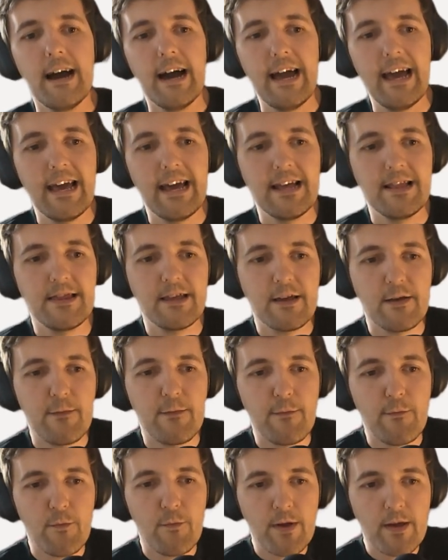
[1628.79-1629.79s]
And
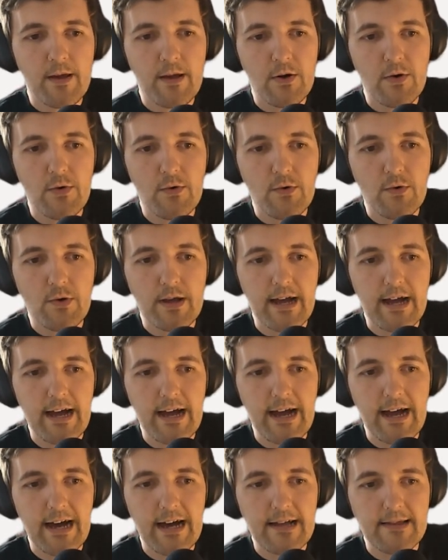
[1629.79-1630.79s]
if we look
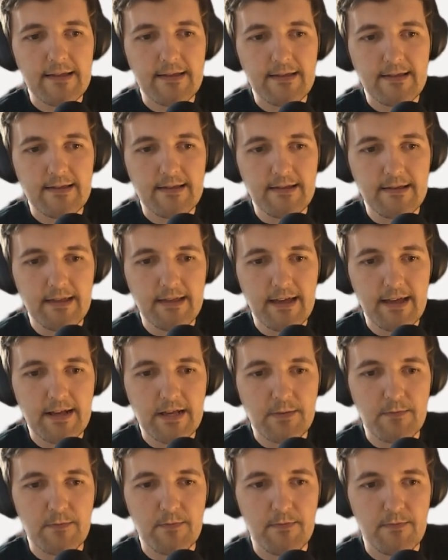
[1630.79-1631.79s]
at today's
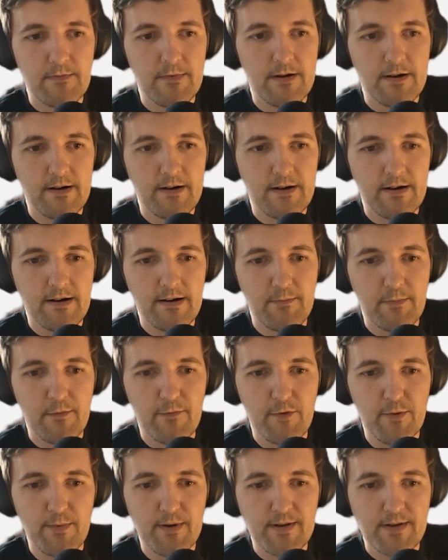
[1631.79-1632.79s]

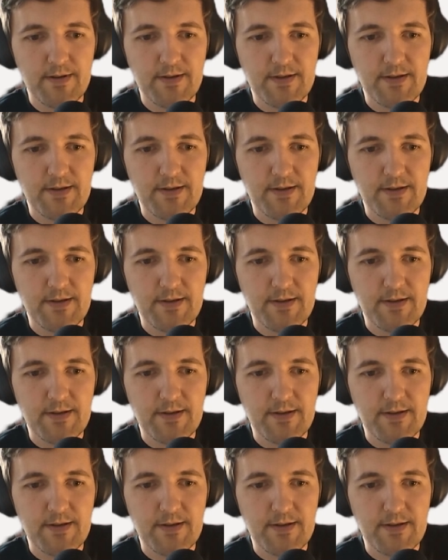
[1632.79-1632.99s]
performance,